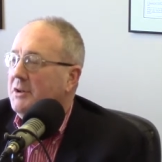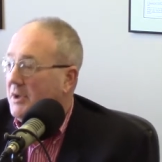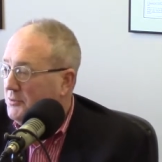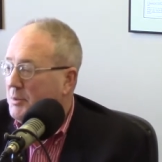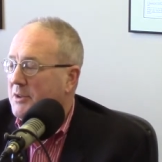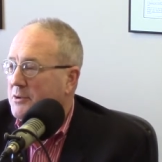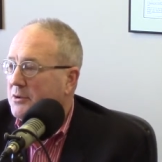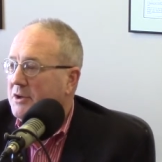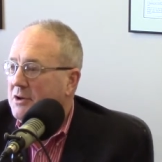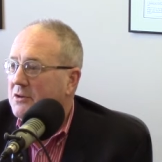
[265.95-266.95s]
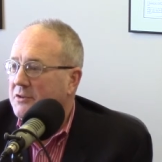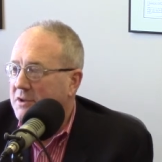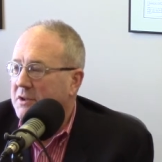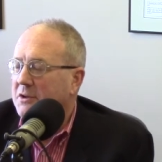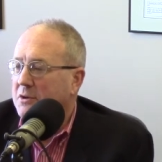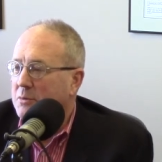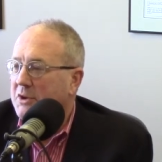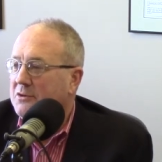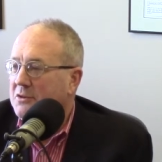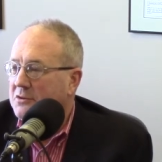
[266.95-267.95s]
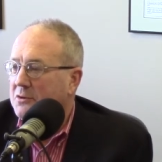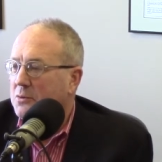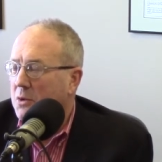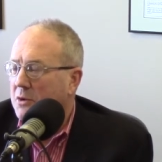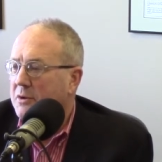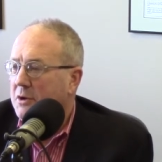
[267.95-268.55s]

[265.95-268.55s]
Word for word: They've spent 30 years, they think their business is worth.